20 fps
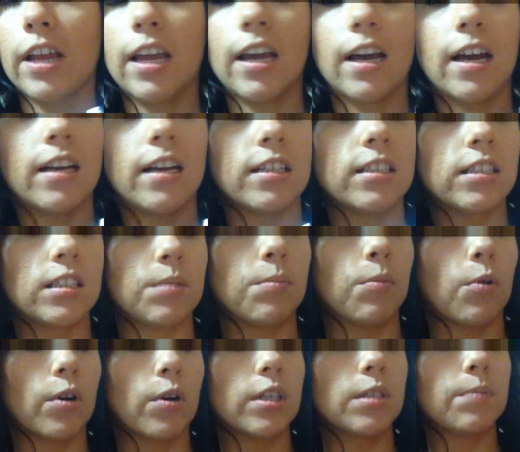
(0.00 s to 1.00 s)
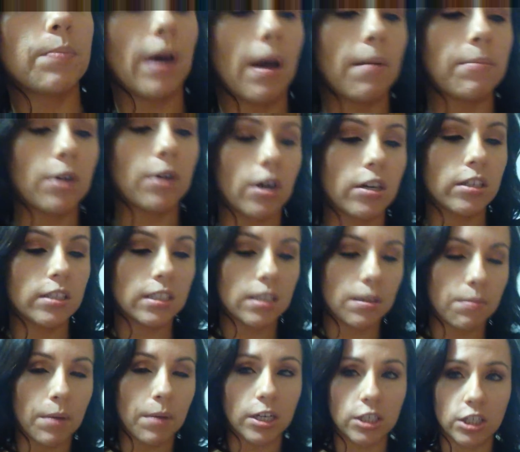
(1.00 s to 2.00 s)
and S'mores Pop-Tarts
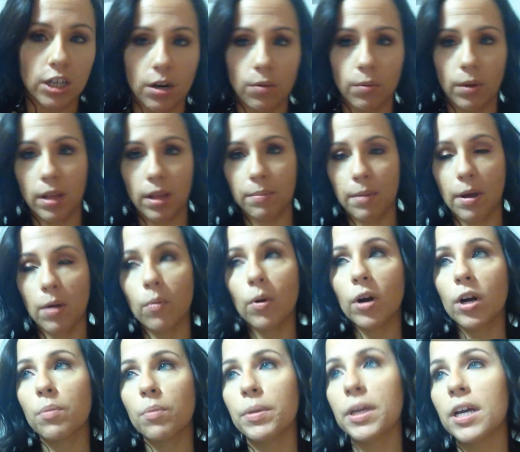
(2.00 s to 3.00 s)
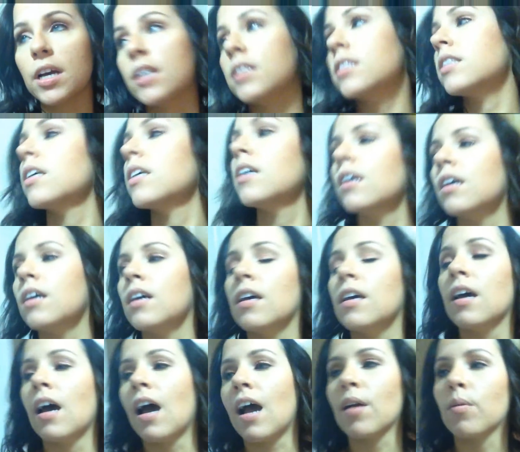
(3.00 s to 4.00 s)
to munch on while I'm at work because
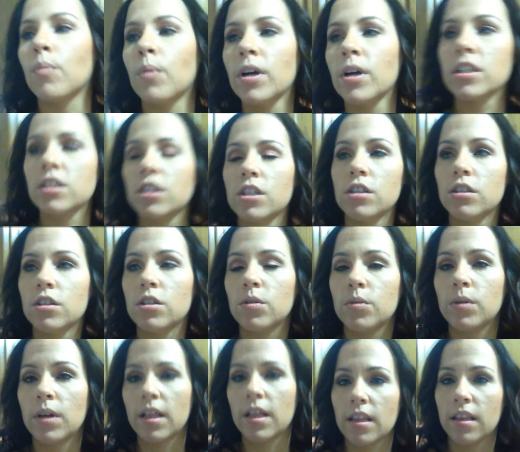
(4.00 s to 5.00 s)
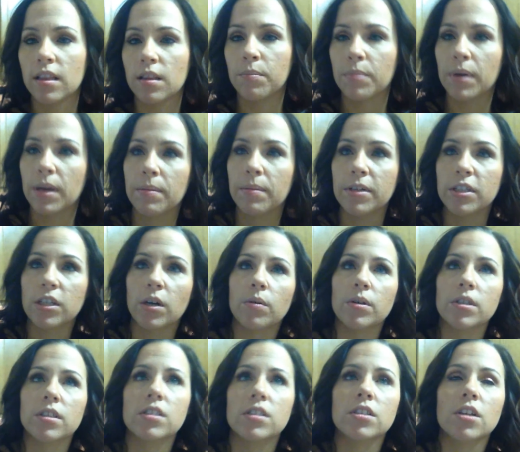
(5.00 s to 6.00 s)
I work till noon and then the baby
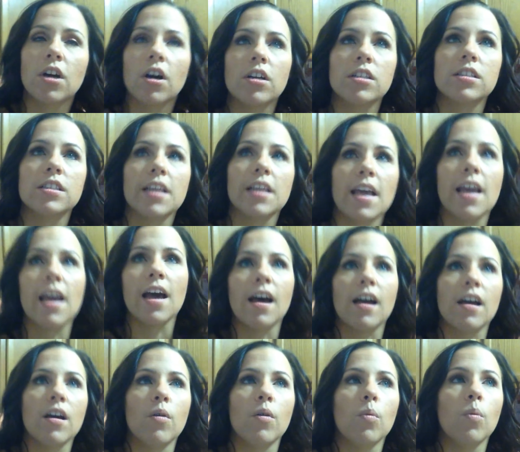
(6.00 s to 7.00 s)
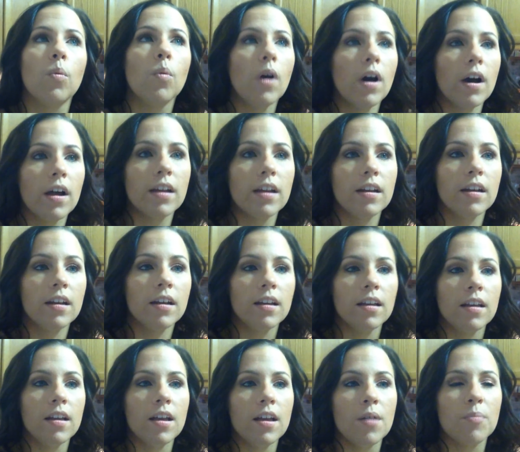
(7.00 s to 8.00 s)
shower starts at one.
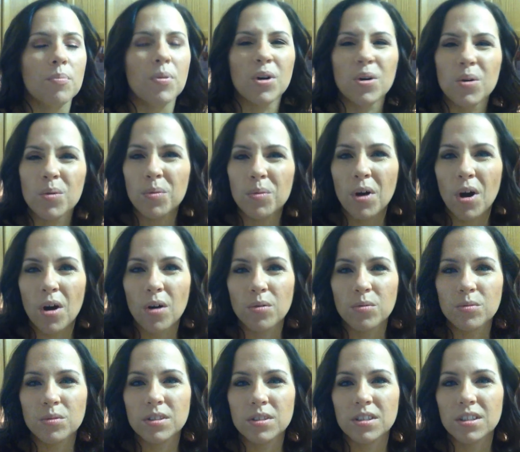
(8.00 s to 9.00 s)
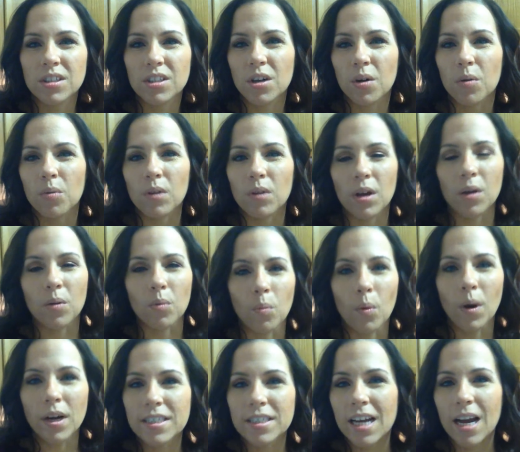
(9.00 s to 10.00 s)
But who knows, you know, like
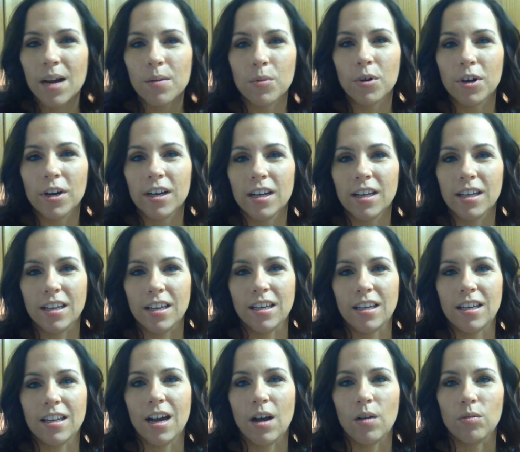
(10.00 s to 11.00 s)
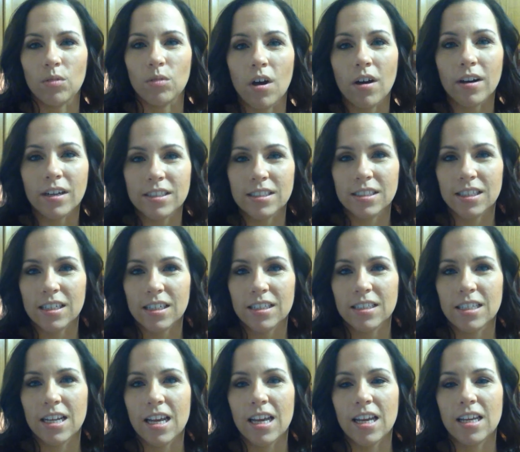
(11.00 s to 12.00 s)
what time we're going to eat, how long it's going
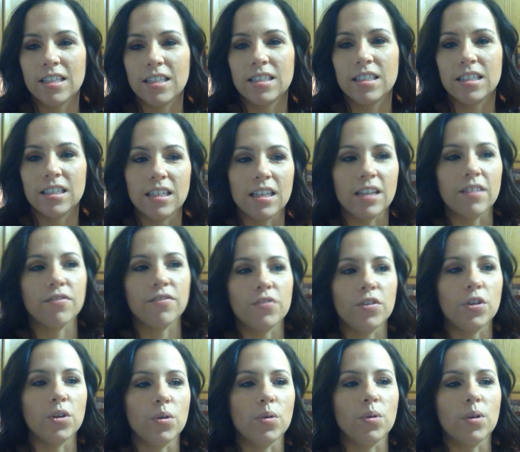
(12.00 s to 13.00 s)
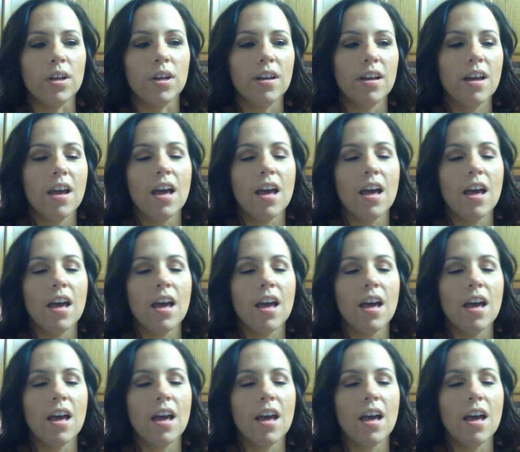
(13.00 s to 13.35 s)
to take to get food,